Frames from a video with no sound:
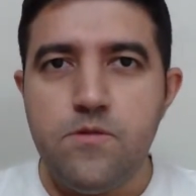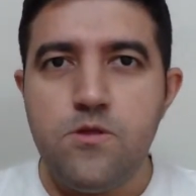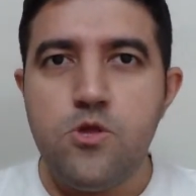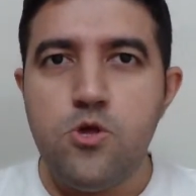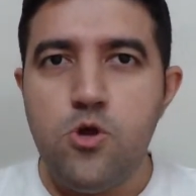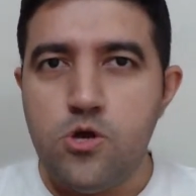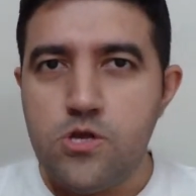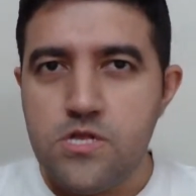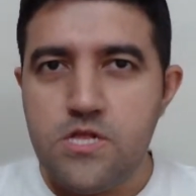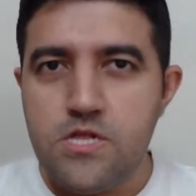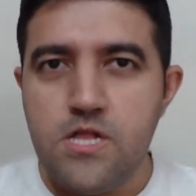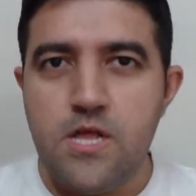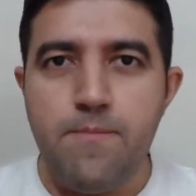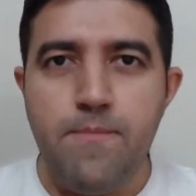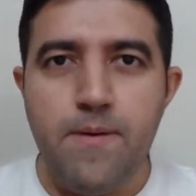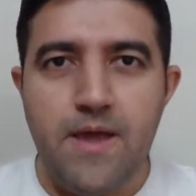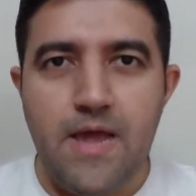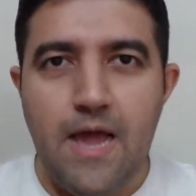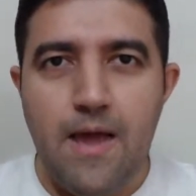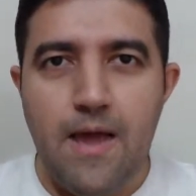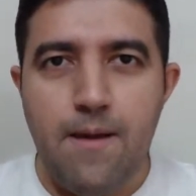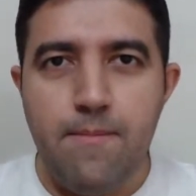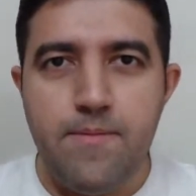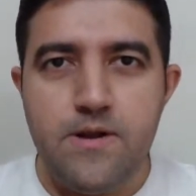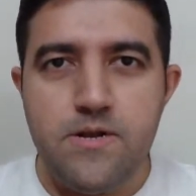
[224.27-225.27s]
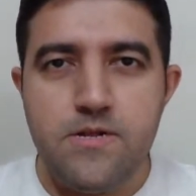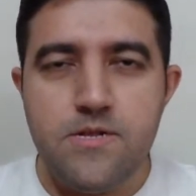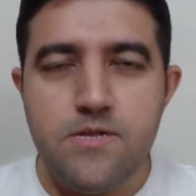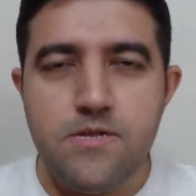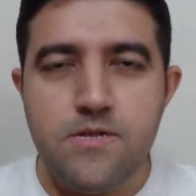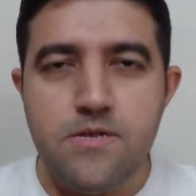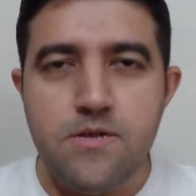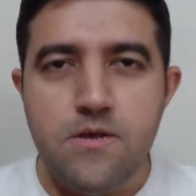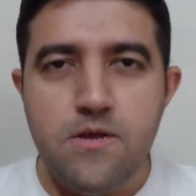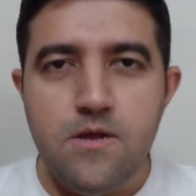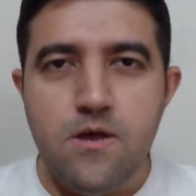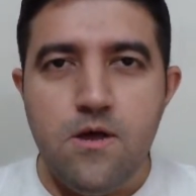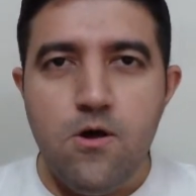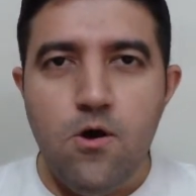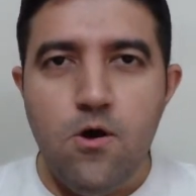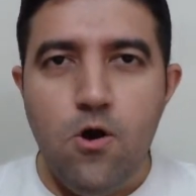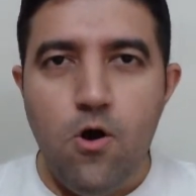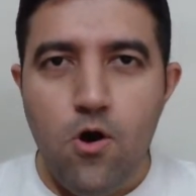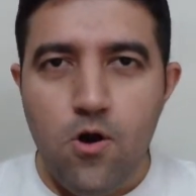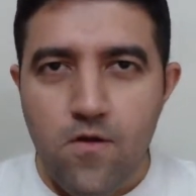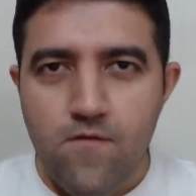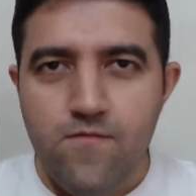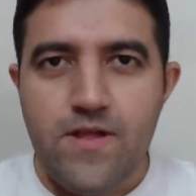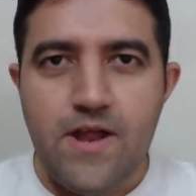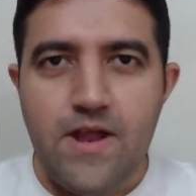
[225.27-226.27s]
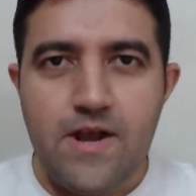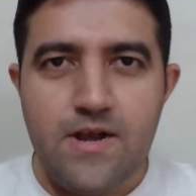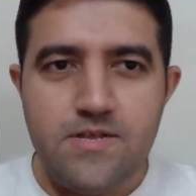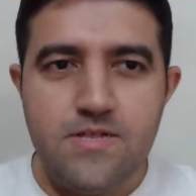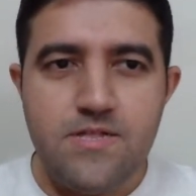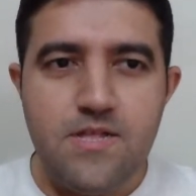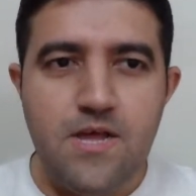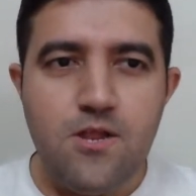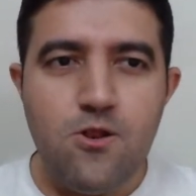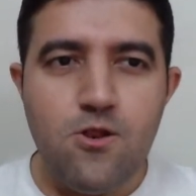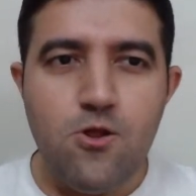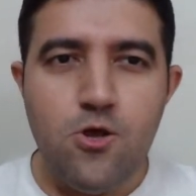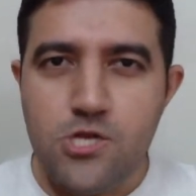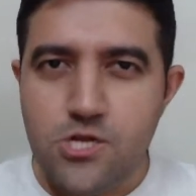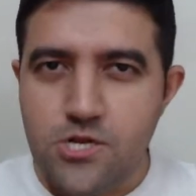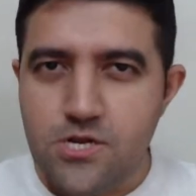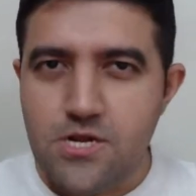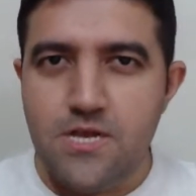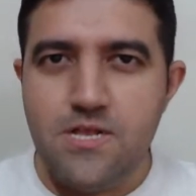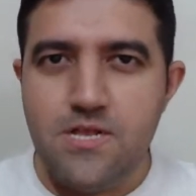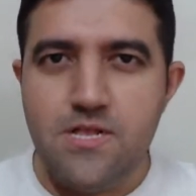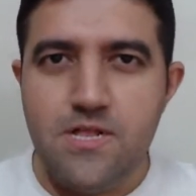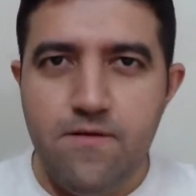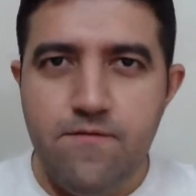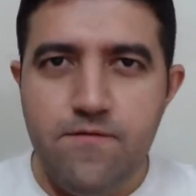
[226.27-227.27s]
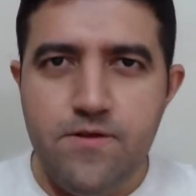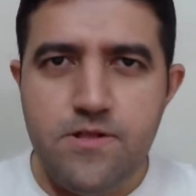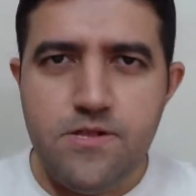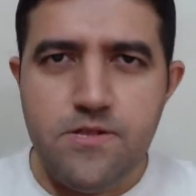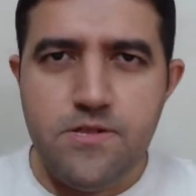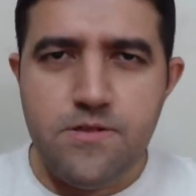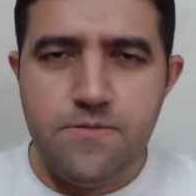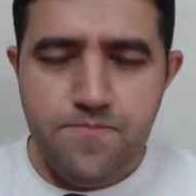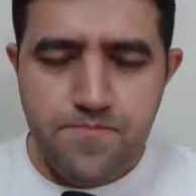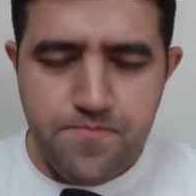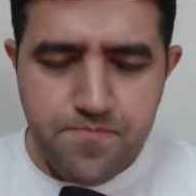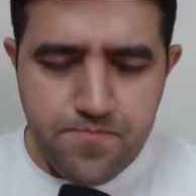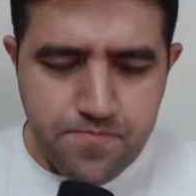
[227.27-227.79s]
your sleeping habits, all of that is there, your stress levels.